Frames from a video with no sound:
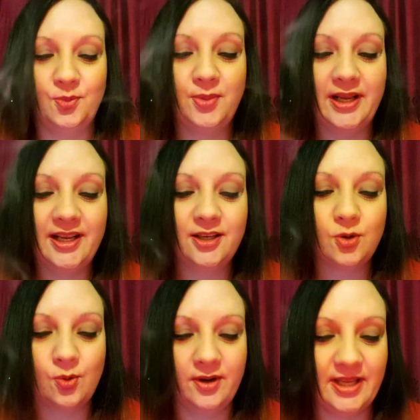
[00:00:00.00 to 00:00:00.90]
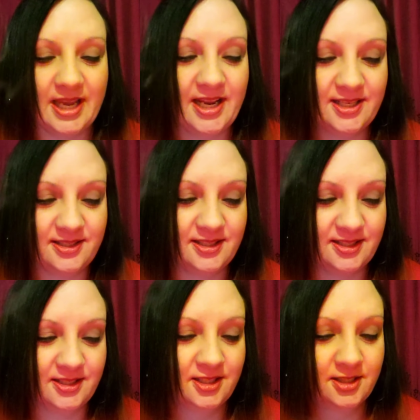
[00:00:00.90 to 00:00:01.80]
Big court case.
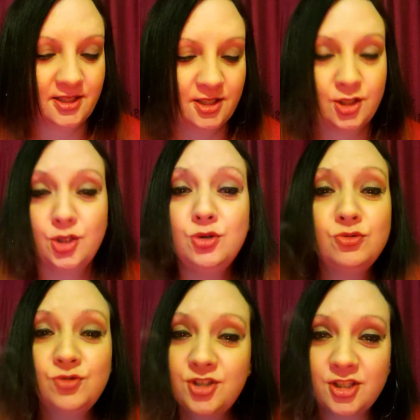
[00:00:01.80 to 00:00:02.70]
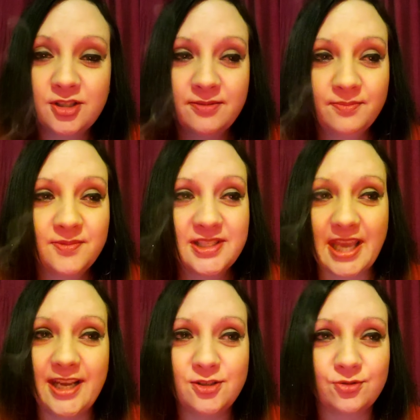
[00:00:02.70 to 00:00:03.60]
Huge.
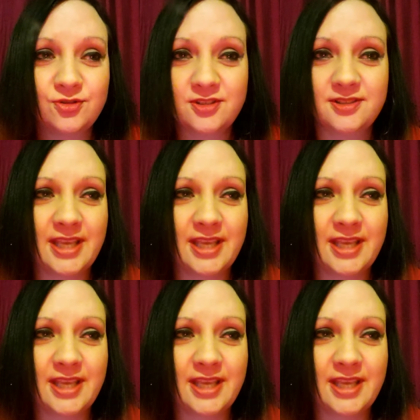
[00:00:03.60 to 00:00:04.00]
Scandals.